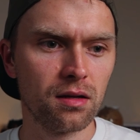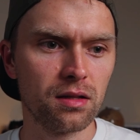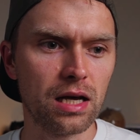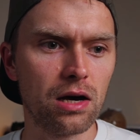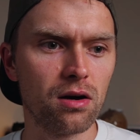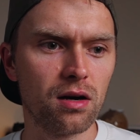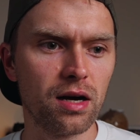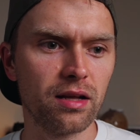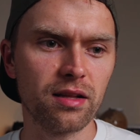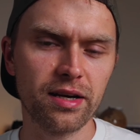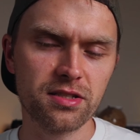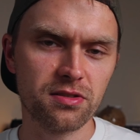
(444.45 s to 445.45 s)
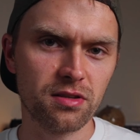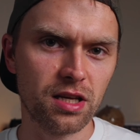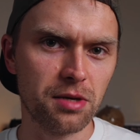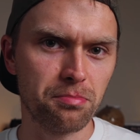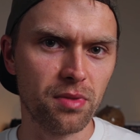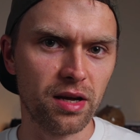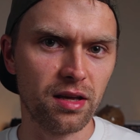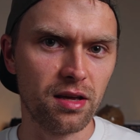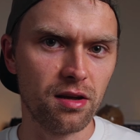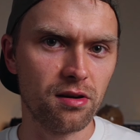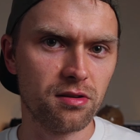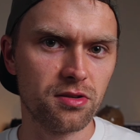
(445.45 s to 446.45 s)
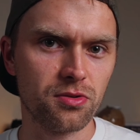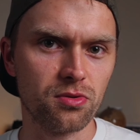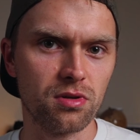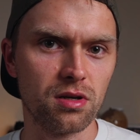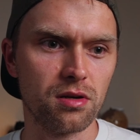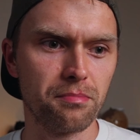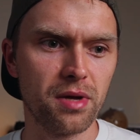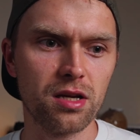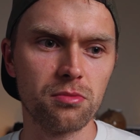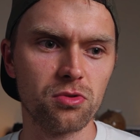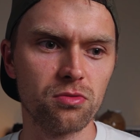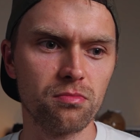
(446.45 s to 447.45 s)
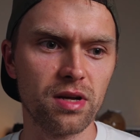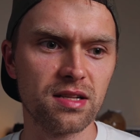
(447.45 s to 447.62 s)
Now, I like to keep my gear to a minimum,